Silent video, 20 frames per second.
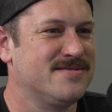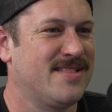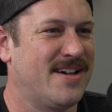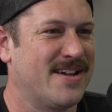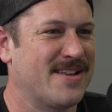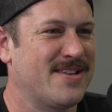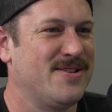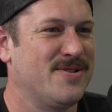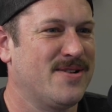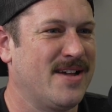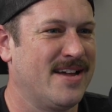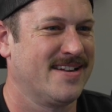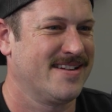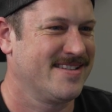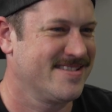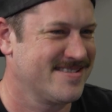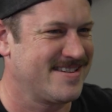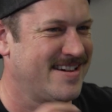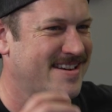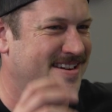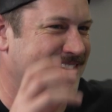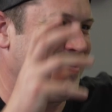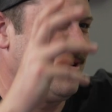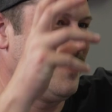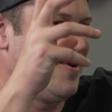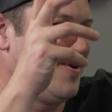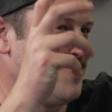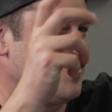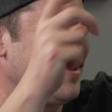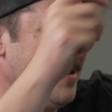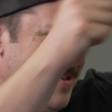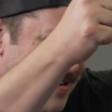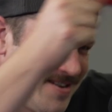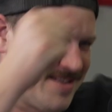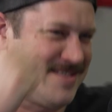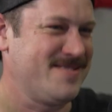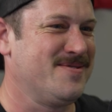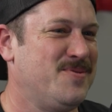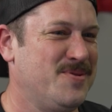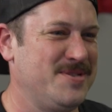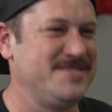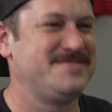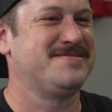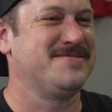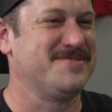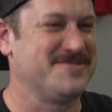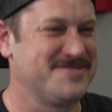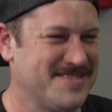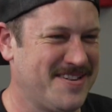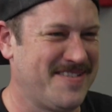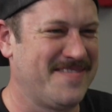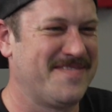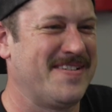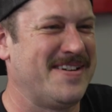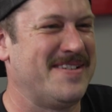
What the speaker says: Like you got to kind of hold on and hoist yourself up.